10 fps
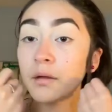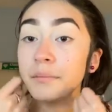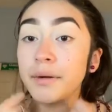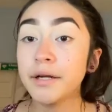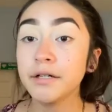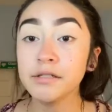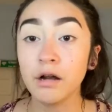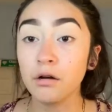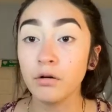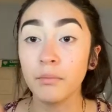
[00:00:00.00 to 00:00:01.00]
My hair is
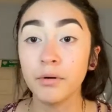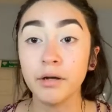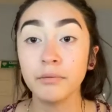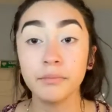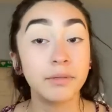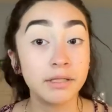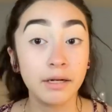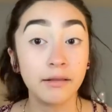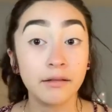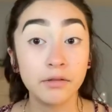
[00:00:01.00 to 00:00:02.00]
not cooperating with me
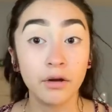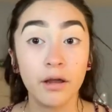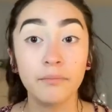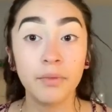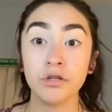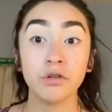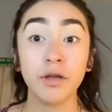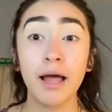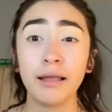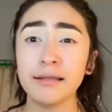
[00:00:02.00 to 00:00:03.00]
today. That's great. So
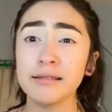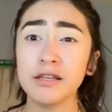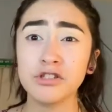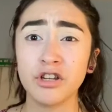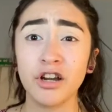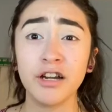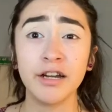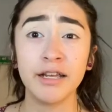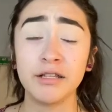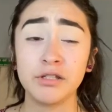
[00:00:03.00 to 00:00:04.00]
yeah, let's get
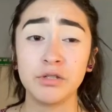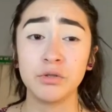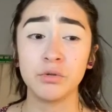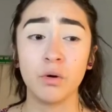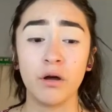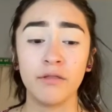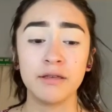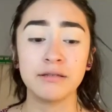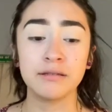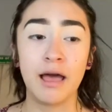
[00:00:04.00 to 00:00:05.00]
started into all
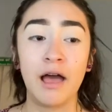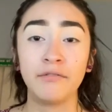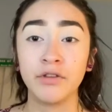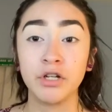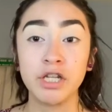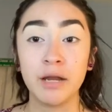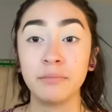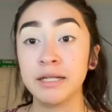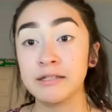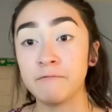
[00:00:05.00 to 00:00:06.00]
this after 10
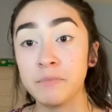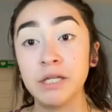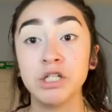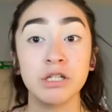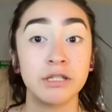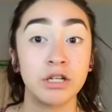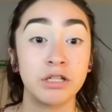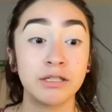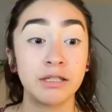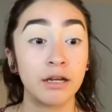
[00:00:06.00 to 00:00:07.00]
minutes of me just here
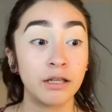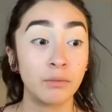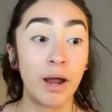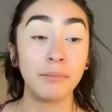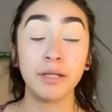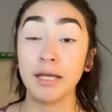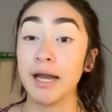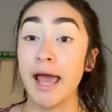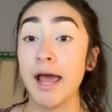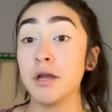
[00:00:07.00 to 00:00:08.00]
sitting, rambling,
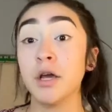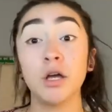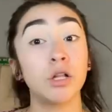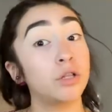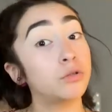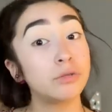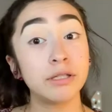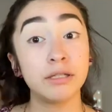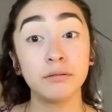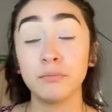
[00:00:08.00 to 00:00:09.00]
and
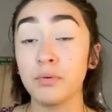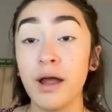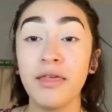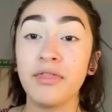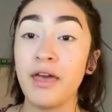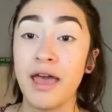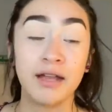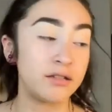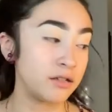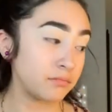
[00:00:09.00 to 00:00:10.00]
losing breath.
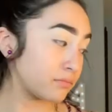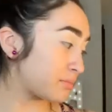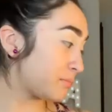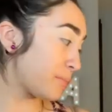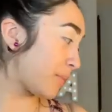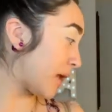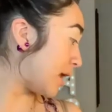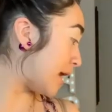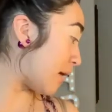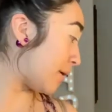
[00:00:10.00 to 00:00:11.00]
And
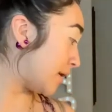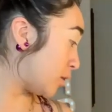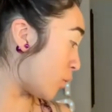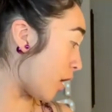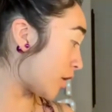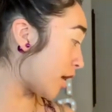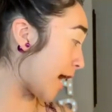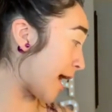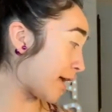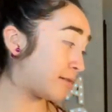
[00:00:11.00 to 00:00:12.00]
now I need water,
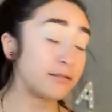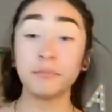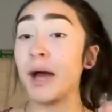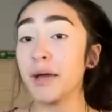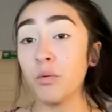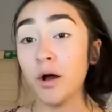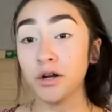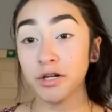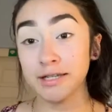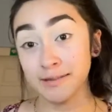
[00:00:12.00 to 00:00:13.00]
and my water
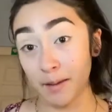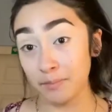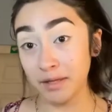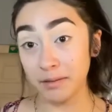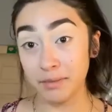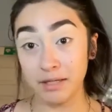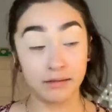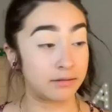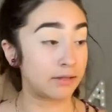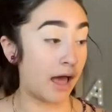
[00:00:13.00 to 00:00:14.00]
is empty
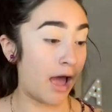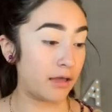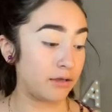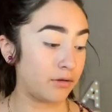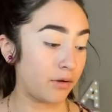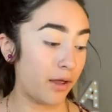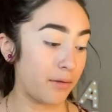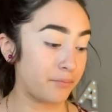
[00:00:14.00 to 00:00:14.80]
because okay.